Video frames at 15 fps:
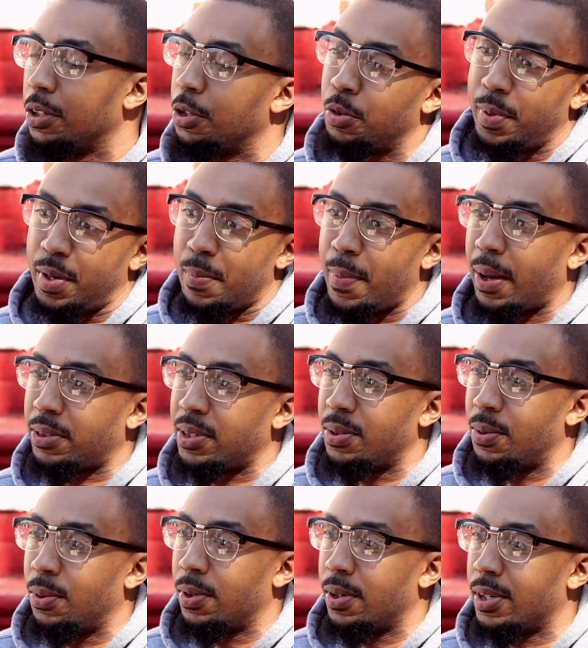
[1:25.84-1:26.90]
little bit about the
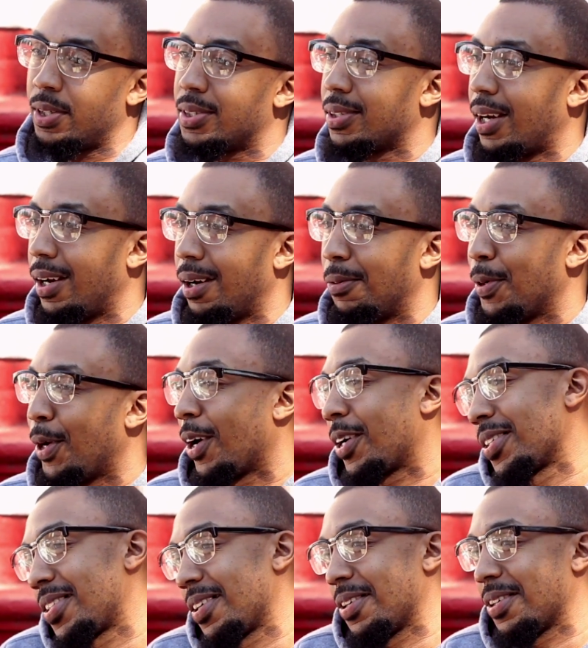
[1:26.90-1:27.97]
orgs. We are
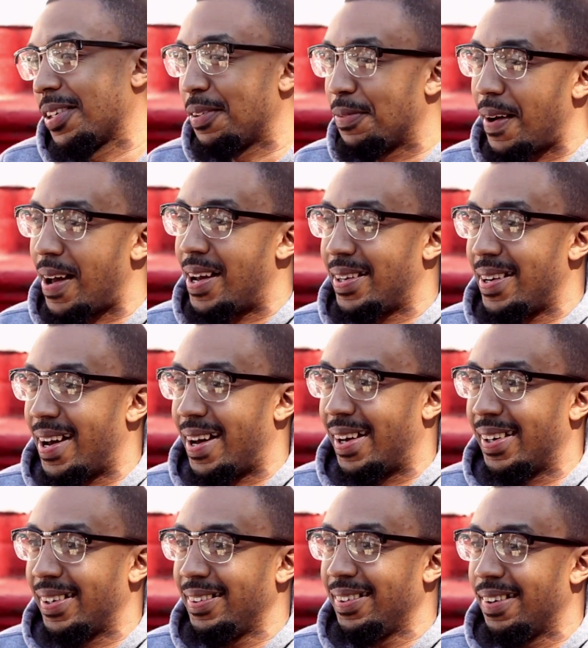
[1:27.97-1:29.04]
considered the Divine
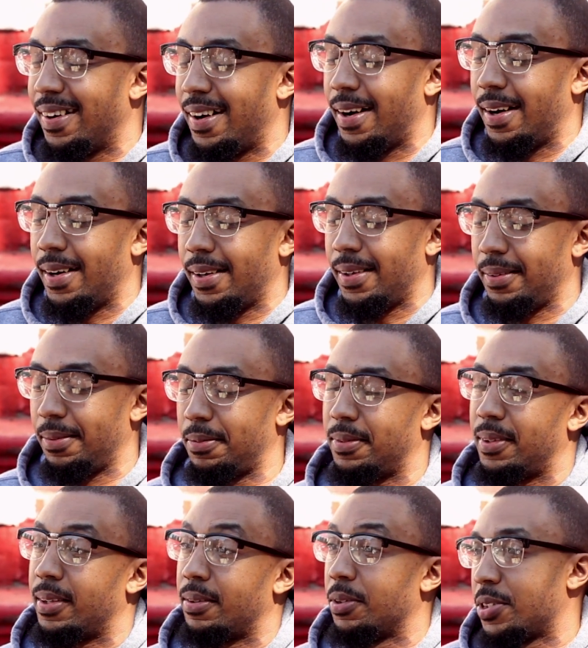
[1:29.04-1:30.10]
Nine,
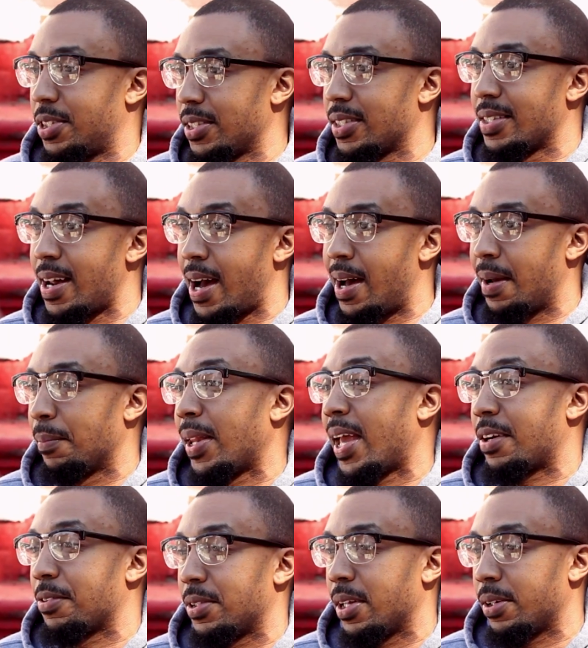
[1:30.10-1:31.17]
which is 9
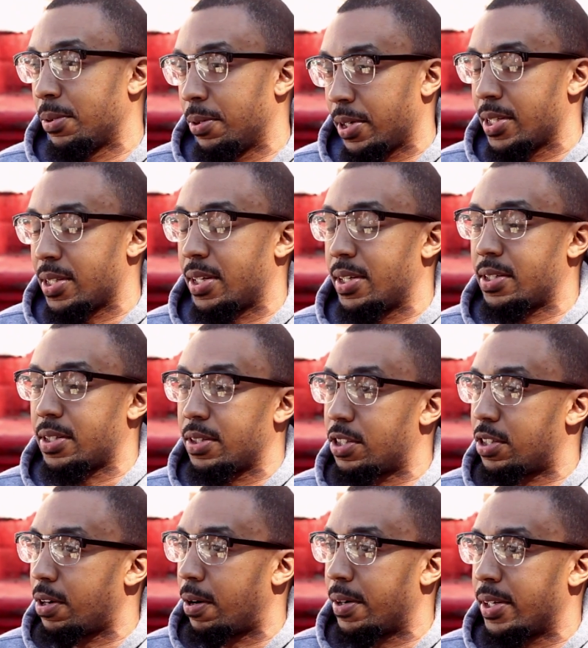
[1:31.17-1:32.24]
Black Greek letter organizations,
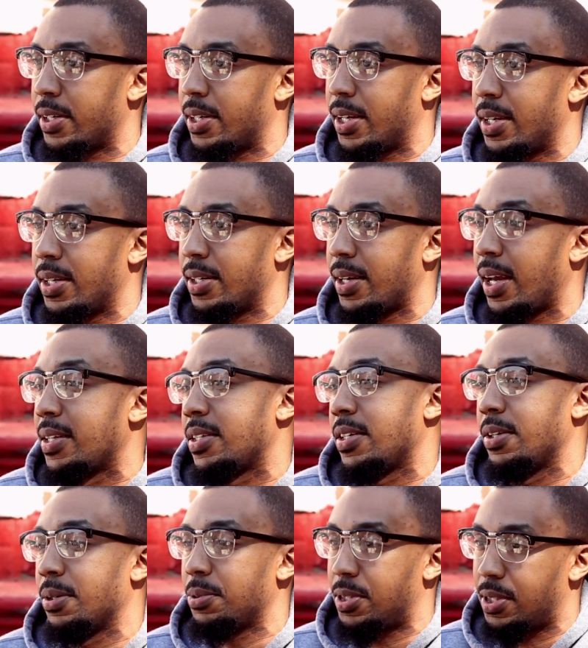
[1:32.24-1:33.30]
started in
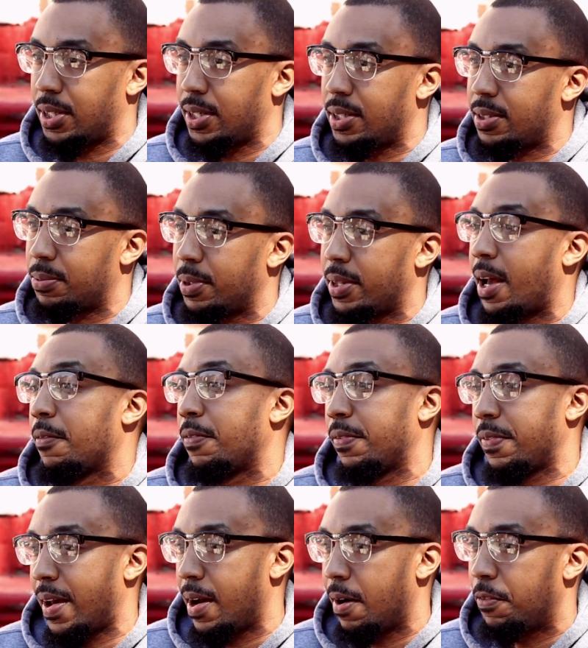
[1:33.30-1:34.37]
1906 with Alpha
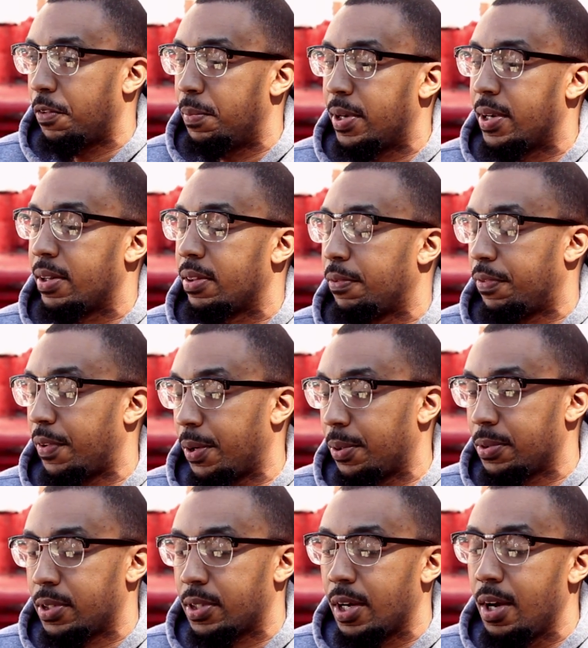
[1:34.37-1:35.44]
Phi Alpha being the
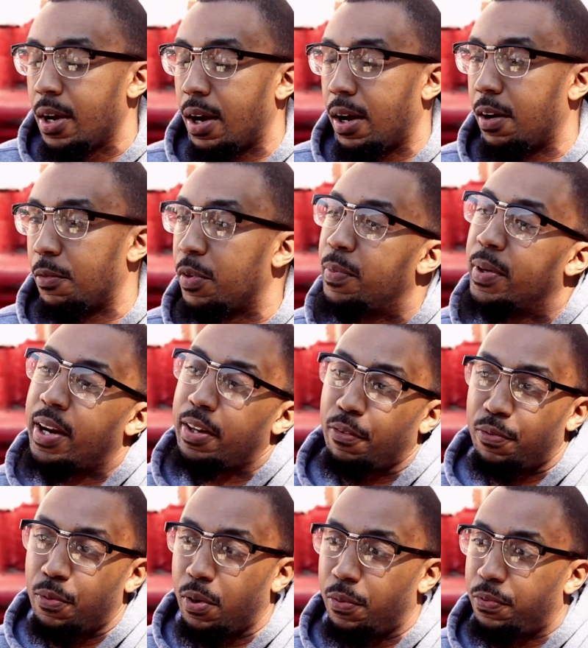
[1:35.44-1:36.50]
first. We've been at the
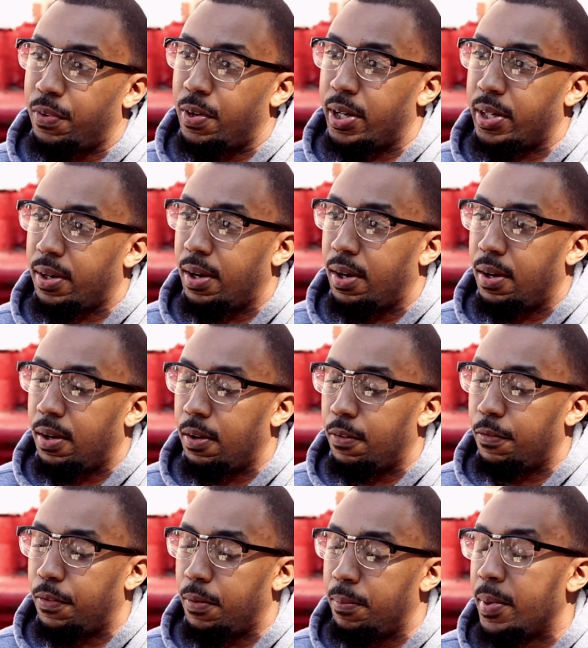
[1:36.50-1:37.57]
forefront
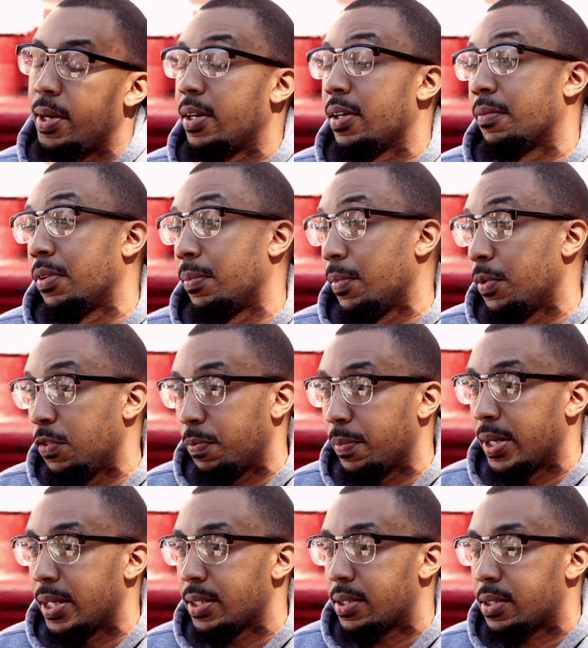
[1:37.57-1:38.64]
of many of the
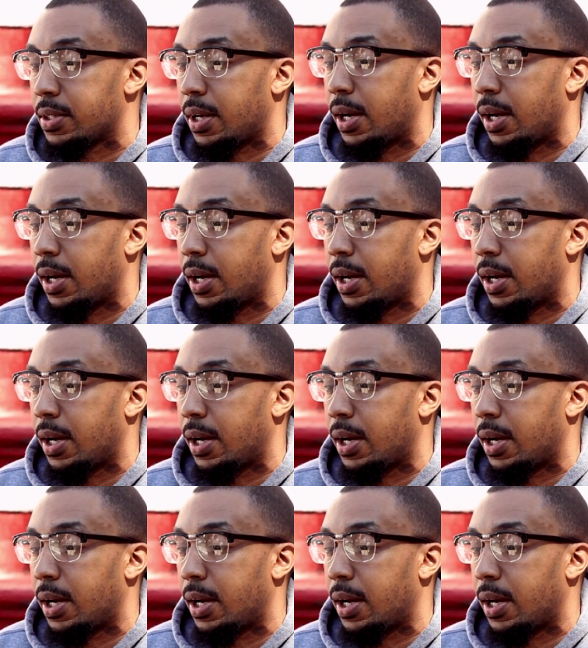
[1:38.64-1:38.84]
movements,